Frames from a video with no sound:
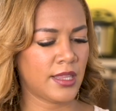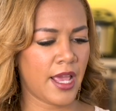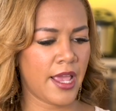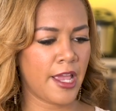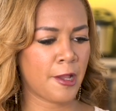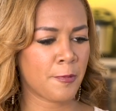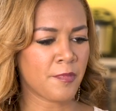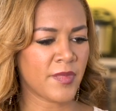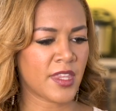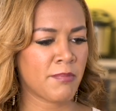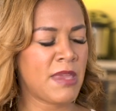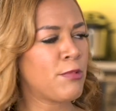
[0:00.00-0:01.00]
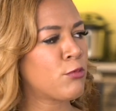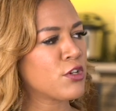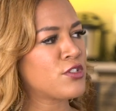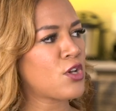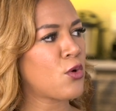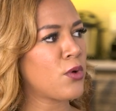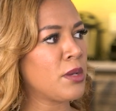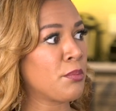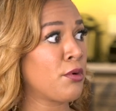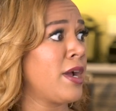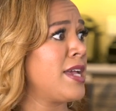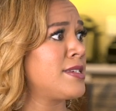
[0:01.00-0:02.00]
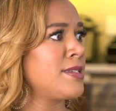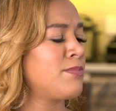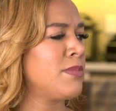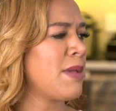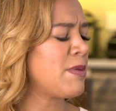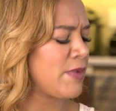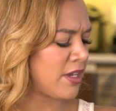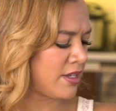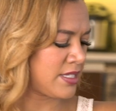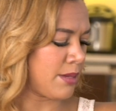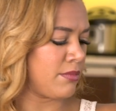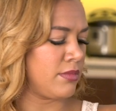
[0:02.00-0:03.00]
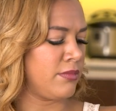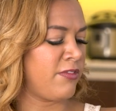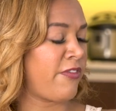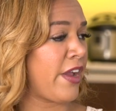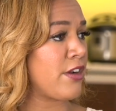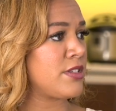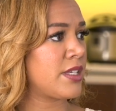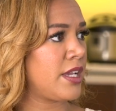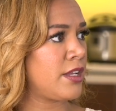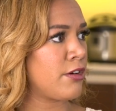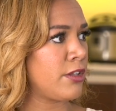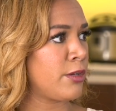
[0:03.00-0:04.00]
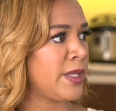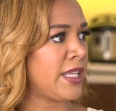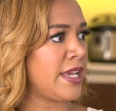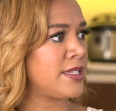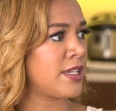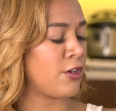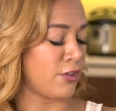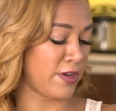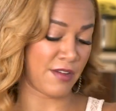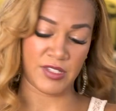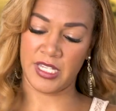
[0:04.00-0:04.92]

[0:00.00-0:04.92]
Like, people were so impressed, maybe because I'm fair-skinned or a little bit light-skinned, although I have a